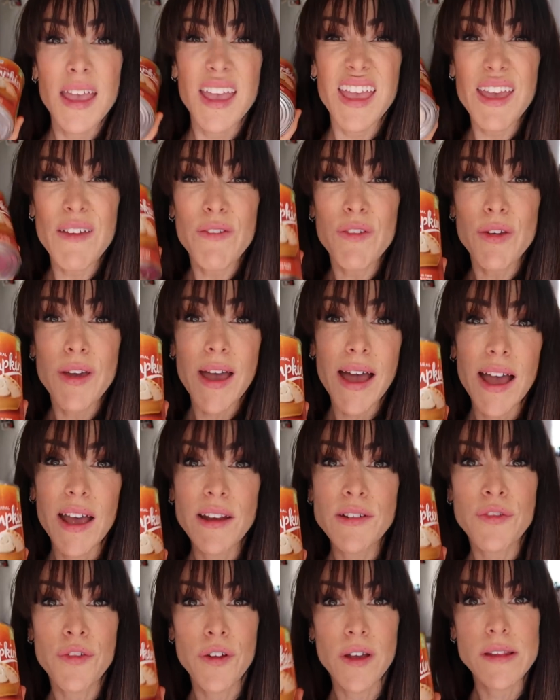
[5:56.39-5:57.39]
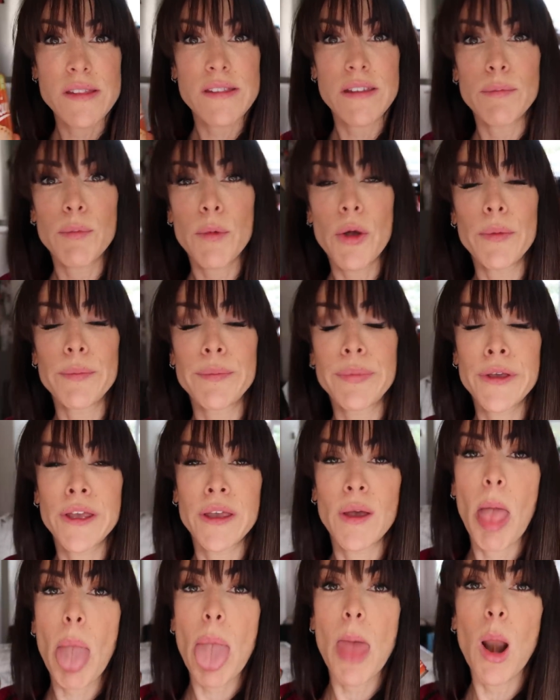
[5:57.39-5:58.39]
If you cannot find tinned
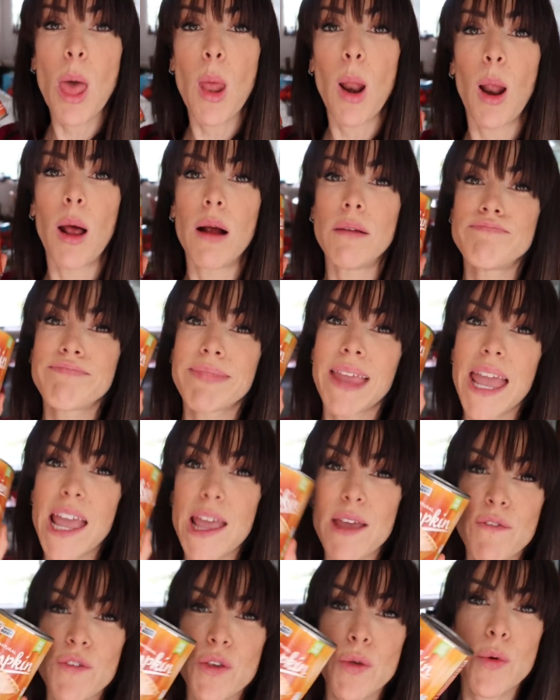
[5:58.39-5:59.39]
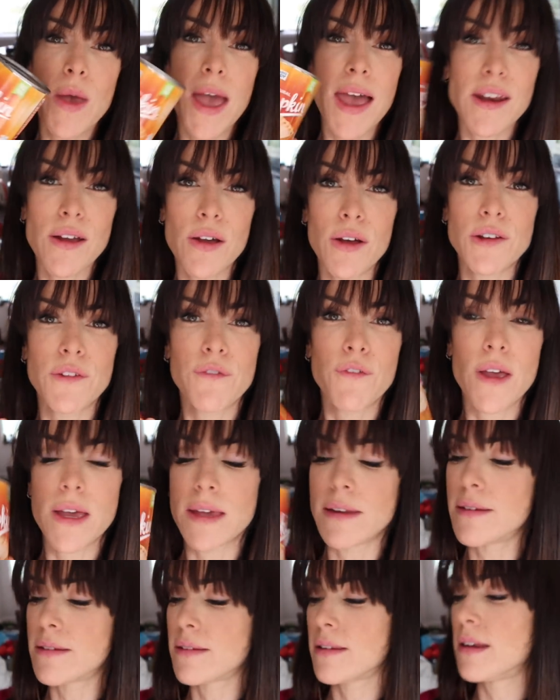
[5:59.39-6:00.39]

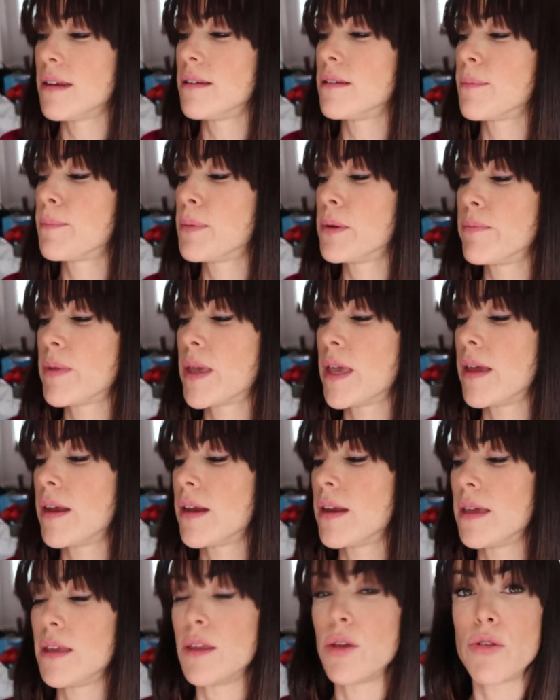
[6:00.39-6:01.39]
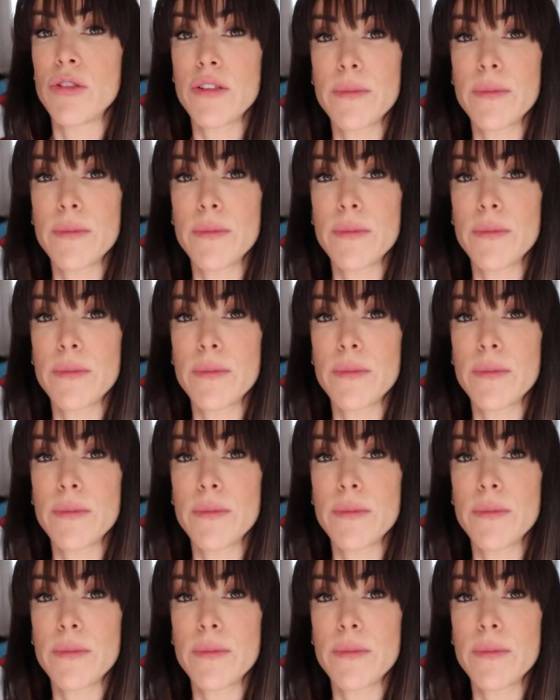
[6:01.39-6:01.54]
pumpkin in your